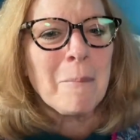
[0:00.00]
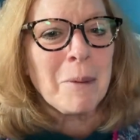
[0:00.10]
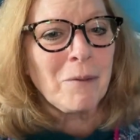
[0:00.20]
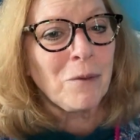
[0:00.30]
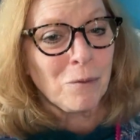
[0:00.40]

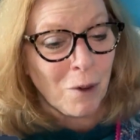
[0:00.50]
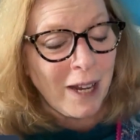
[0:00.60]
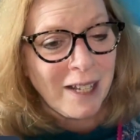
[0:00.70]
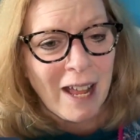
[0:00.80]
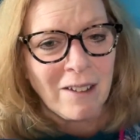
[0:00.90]
But
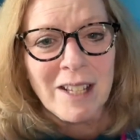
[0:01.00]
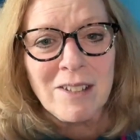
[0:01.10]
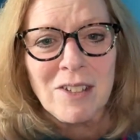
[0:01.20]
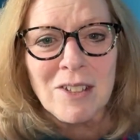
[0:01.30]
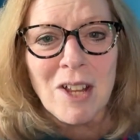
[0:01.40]
right now,
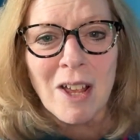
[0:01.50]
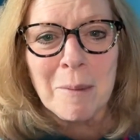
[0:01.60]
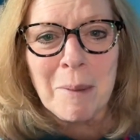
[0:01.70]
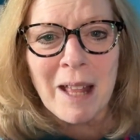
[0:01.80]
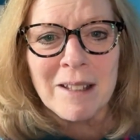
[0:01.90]
let's just
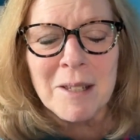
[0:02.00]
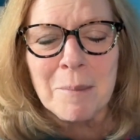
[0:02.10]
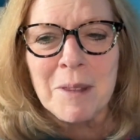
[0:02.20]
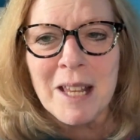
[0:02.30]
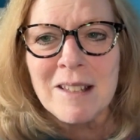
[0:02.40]
talk about
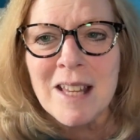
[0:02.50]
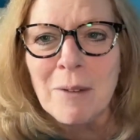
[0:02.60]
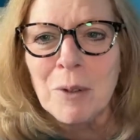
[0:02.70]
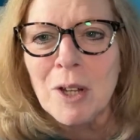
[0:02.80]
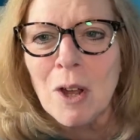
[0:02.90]
some things
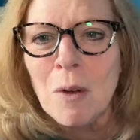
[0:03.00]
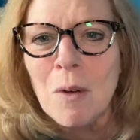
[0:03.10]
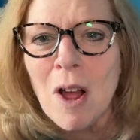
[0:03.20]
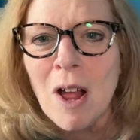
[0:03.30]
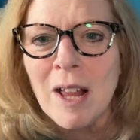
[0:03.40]
that would
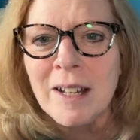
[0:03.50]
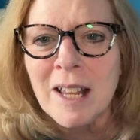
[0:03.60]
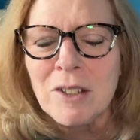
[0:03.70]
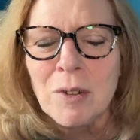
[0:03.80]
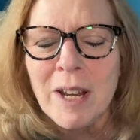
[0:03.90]
go on
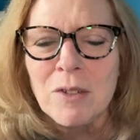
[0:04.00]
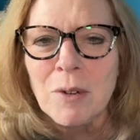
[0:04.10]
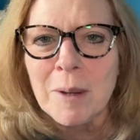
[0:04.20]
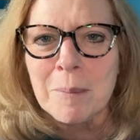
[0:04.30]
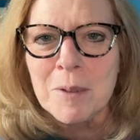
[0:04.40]
a
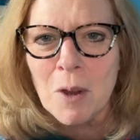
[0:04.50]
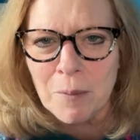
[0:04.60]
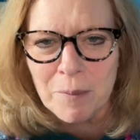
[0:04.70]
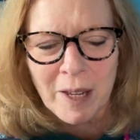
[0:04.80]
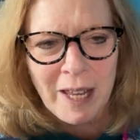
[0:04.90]
transcript.
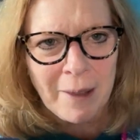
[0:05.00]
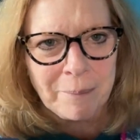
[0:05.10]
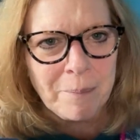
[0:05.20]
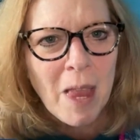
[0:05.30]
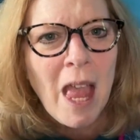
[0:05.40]
So
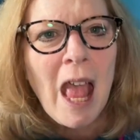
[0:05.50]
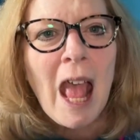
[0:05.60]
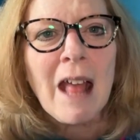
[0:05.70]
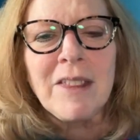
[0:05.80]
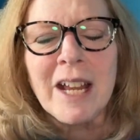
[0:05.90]
again,
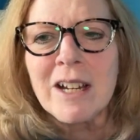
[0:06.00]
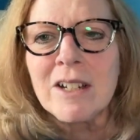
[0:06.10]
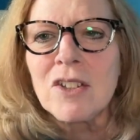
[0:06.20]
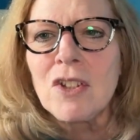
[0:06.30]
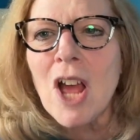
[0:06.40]

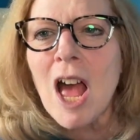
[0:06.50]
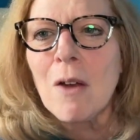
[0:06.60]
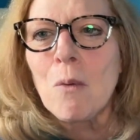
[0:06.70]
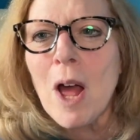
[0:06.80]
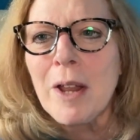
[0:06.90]
there's
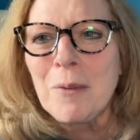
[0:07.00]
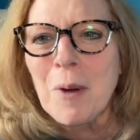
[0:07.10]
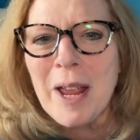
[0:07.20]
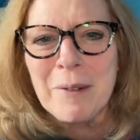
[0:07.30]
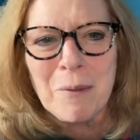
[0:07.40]
not one
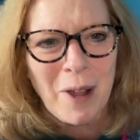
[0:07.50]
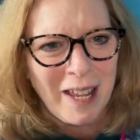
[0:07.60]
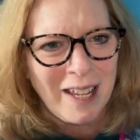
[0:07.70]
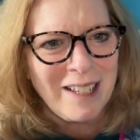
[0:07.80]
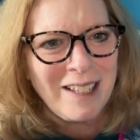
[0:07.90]
right
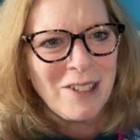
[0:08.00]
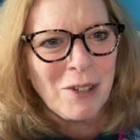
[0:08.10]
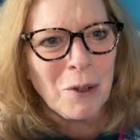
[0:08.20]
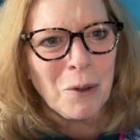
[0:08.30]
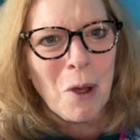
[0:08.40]
way
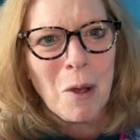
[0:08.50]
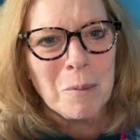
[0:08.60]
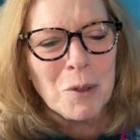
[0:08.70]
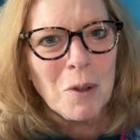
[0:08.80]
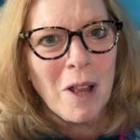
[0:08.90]
to
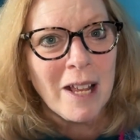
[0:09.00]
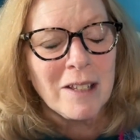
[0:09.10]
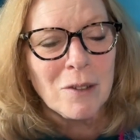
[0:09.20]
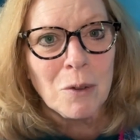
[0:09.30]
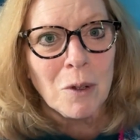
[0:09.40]
homeschool
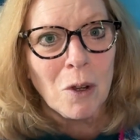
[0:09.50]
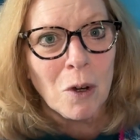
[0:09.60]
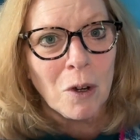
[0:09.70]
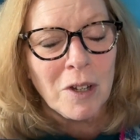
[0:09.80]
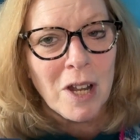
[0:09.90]
high school,
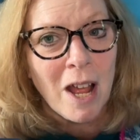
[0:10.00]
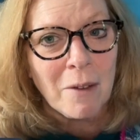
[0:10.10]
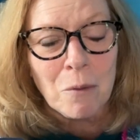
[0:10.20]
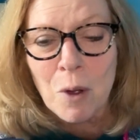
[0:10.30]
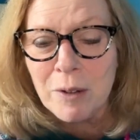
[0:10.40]
or
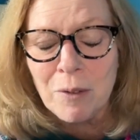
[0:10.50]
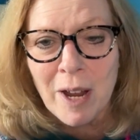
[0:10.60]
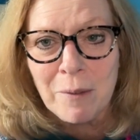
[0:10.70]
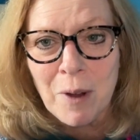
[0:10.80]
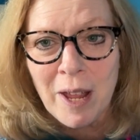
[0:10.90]
not one
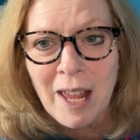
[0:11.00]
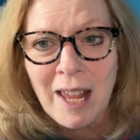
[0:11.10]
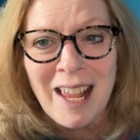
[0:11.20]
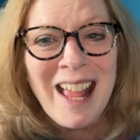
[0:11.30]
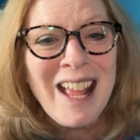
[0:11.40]
right
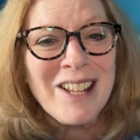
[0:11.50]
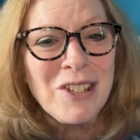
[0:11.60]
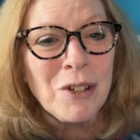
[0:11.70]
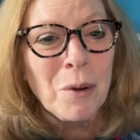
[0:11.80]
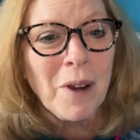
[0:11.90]
way
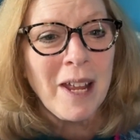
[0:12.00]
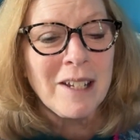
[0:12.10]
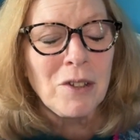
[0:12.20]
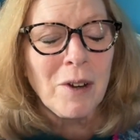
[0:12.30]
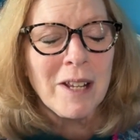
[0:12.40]
to
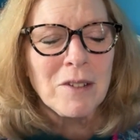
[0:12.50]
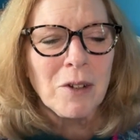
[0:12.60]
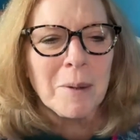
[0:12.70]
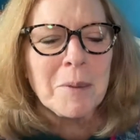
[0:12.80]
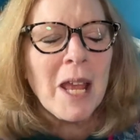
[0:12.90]
create a
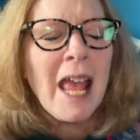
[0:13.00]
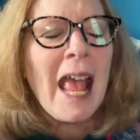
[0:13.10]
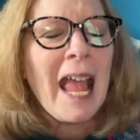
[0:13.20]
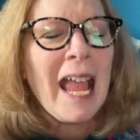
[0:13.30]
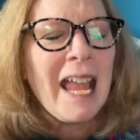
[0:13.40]
transcript.
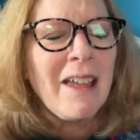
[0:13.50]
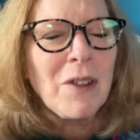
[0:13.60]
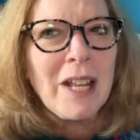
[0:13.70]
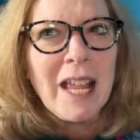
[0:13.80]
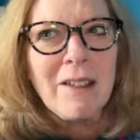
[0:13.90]

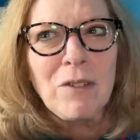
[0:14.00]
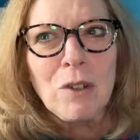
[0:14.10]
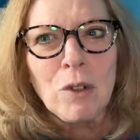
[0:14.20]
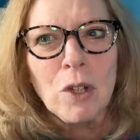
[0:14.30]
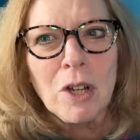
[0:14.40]
Even
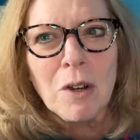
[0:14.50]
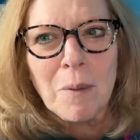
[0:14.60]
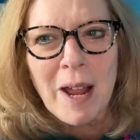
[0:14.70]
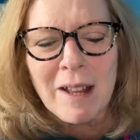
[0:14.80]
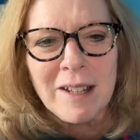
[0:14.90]
if you look
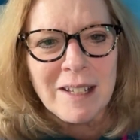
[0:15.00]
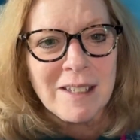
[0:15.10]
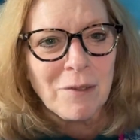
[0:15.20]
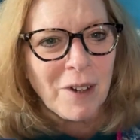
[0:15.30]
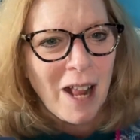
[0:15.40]
around
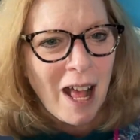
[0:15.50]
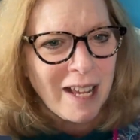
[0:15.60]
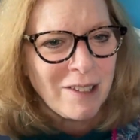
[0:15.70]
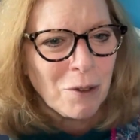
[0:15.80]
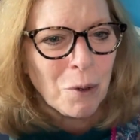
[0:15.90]
at different
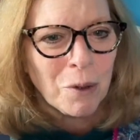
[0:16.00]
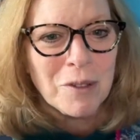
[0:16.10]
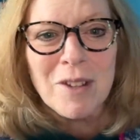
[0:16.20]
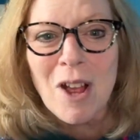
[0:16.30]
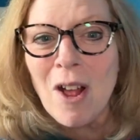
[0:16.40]
high
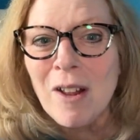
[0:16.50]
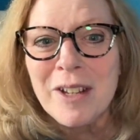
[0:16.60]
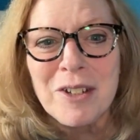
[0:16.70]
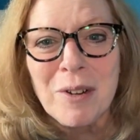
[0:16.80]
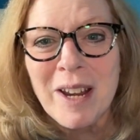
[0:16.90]
schools, all
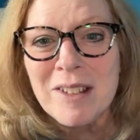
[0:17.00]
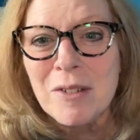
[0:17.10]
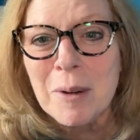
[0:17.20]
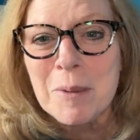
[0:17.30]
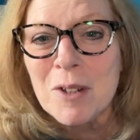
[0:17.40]
their
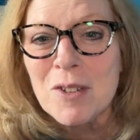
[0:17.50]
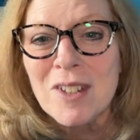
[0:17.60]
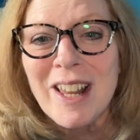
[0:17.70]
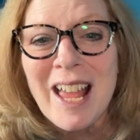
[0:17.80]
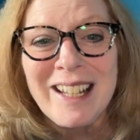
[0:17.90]
transcripts are
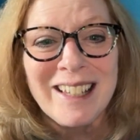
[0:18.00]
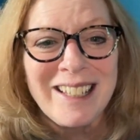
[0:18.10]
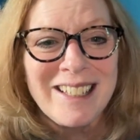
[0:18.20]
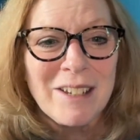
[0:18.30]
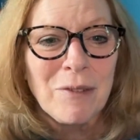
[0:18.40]

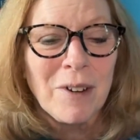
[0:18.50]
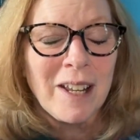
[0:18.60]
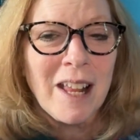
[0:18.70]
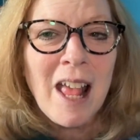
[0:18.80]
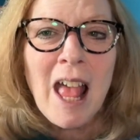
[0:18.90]
slightly
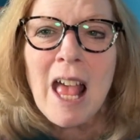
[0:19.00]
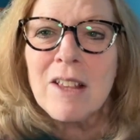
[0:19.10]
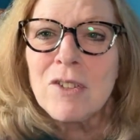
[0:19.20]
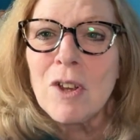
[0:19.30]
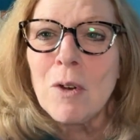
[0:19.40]
different.
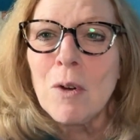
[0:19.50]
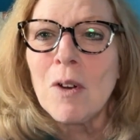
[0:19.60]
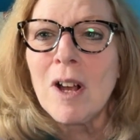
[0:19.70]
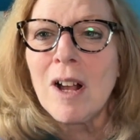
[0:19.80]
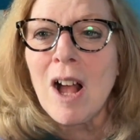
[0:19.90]

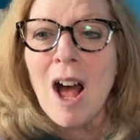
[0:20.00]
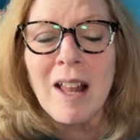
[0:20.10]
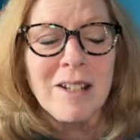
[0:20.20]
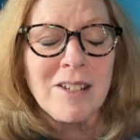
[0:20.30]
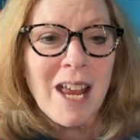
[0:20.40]
So
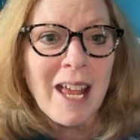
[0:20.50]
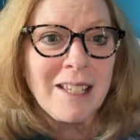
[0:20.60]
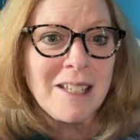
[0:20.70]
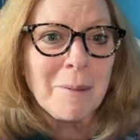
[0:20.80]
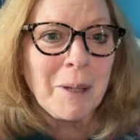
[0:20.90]
college
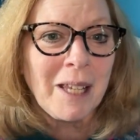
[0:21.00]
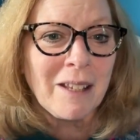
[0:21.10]
academic